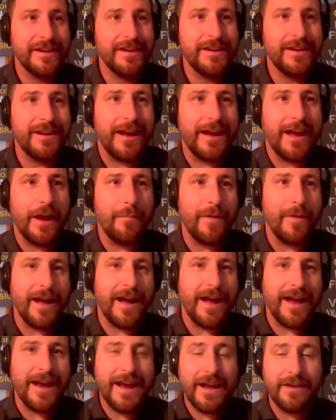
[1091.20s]

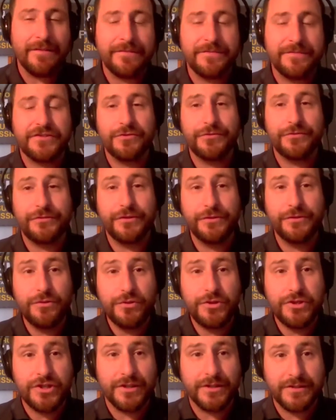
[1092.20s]
I have
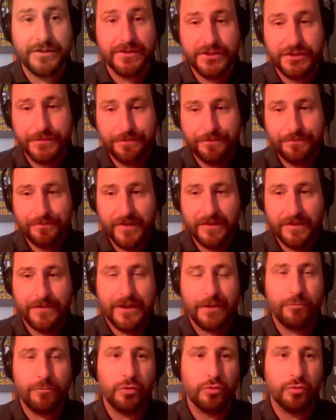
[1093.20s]
solutions
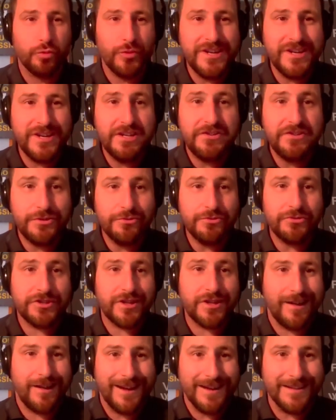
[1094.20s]
that will
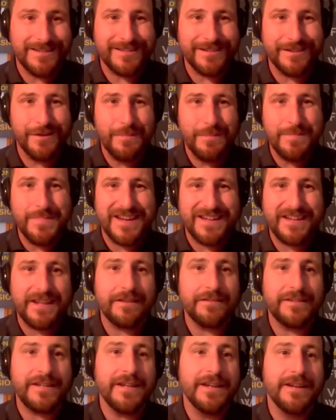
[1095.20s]
reduce cost
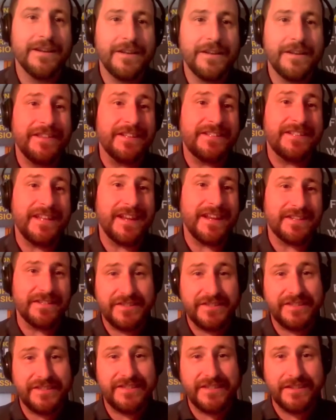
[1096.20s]
immediately, that take
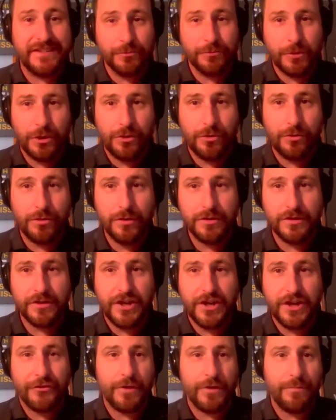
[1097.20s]
zero
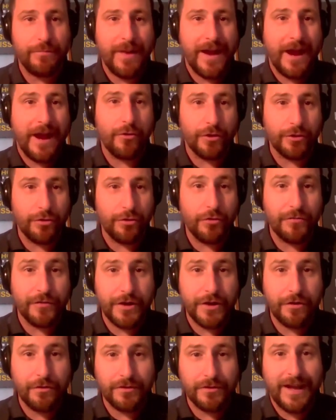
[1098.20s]
government power
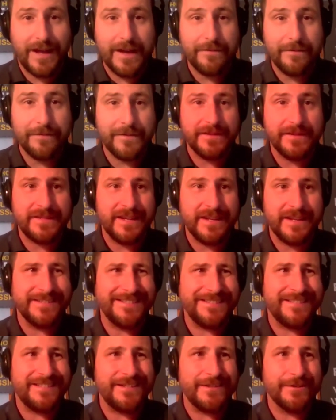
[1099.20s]
over your life, that takes
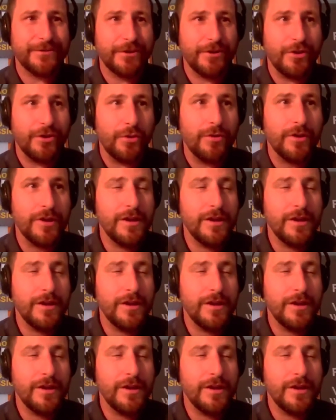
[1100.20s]
zero